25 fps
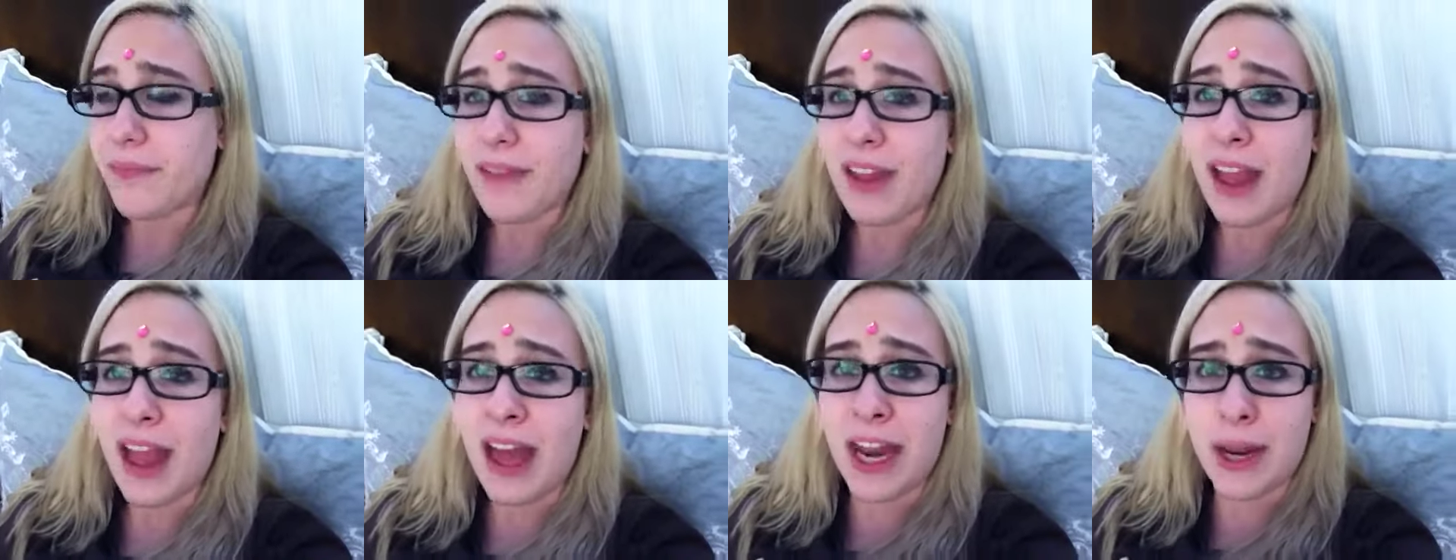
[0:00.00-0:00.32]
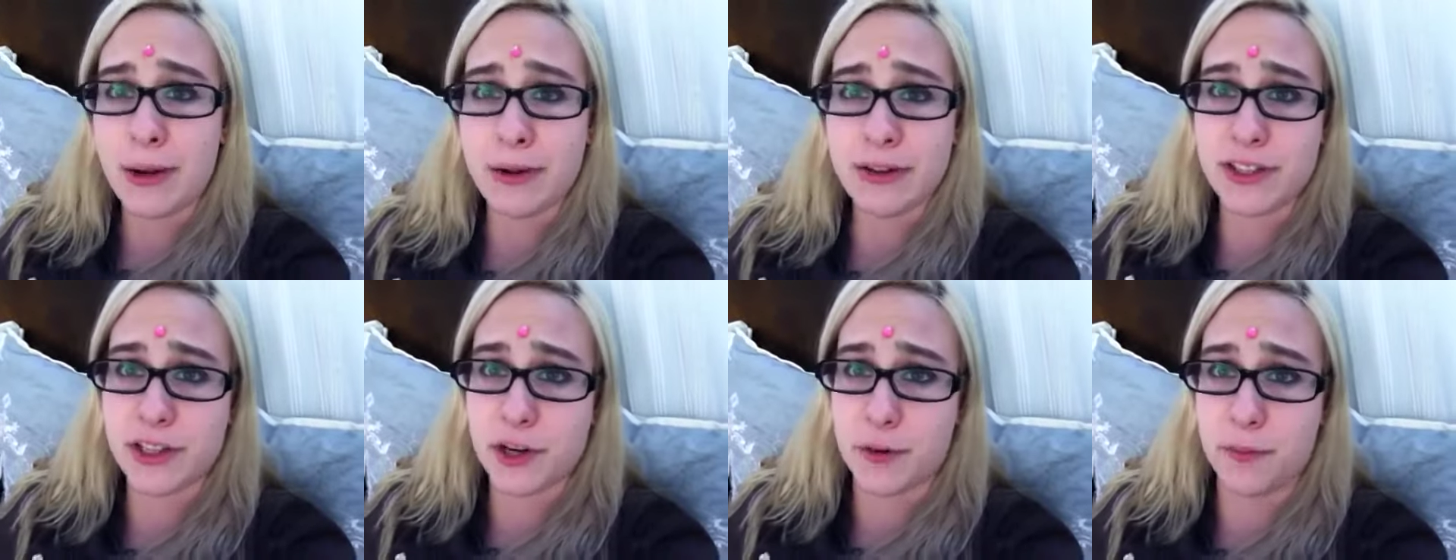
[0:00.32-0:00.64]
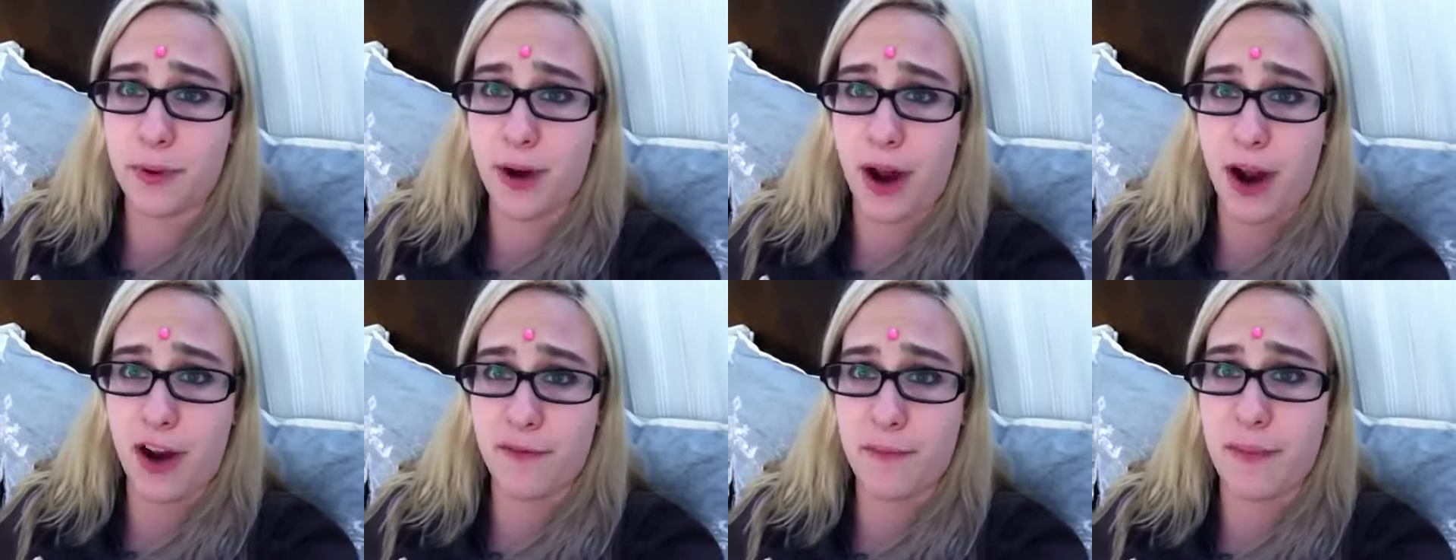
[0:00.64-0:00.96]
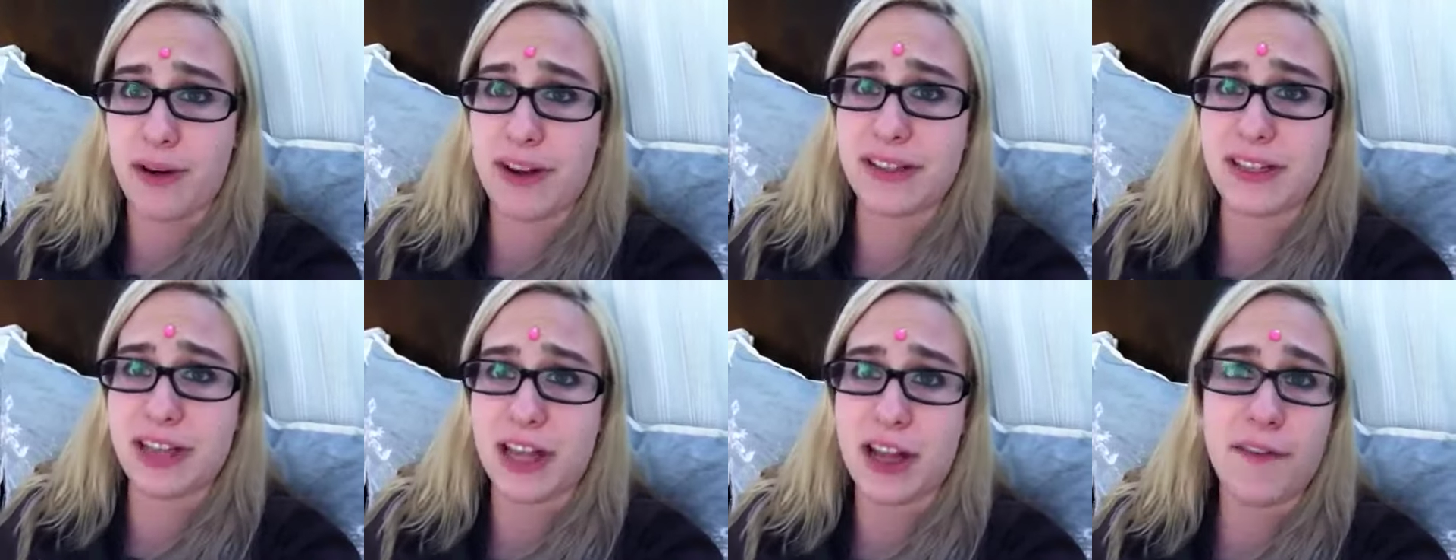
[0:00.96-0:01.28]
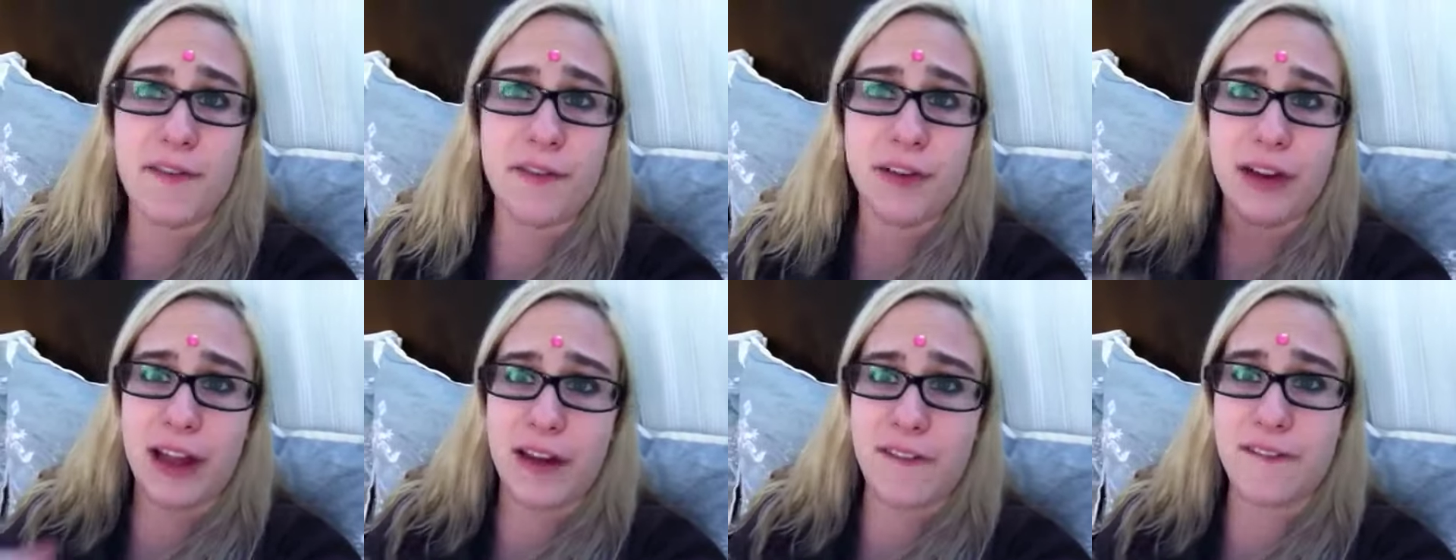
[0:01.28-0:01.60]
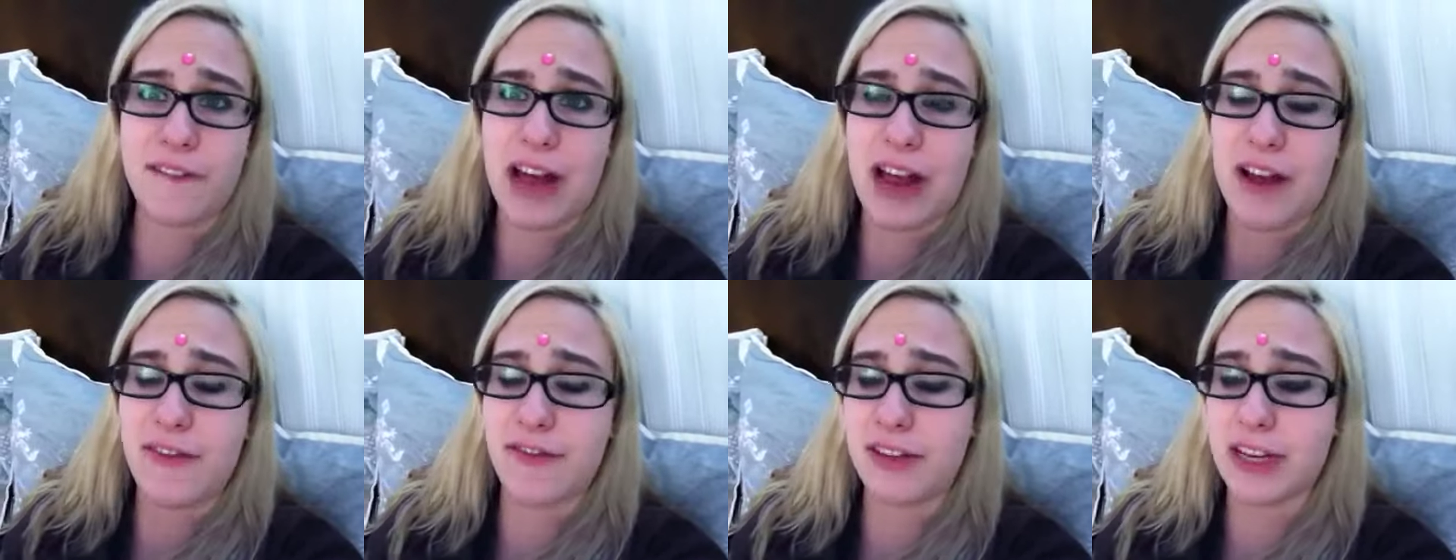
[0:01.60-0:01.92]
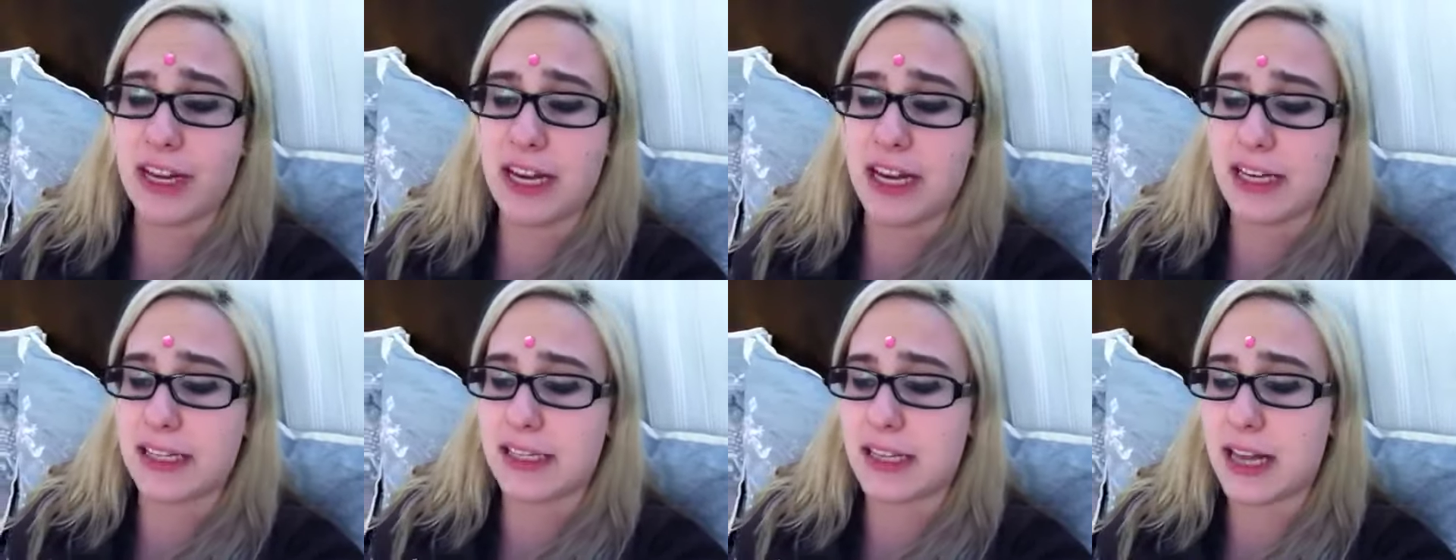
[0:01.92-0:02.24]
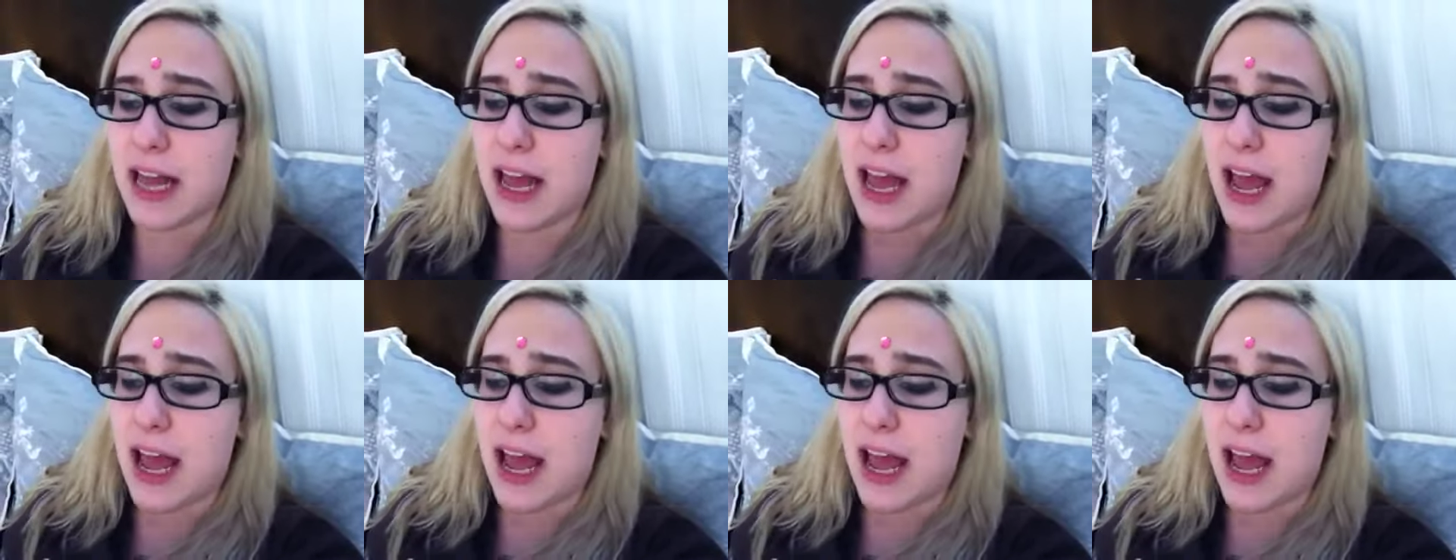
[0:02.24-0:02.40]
I was so proud of myself for, like, 5 days.